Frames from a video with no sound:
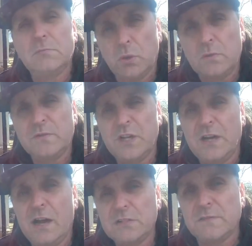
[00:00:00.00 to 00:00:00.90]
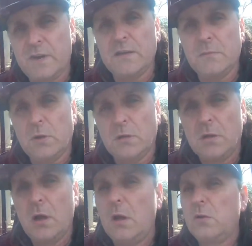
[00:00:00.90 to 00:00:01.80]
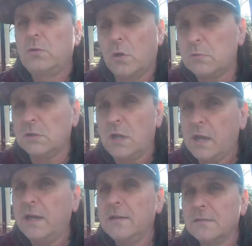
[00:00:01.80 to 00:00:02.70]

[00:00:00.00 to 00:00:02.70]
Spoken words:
moves that it has available. Currently,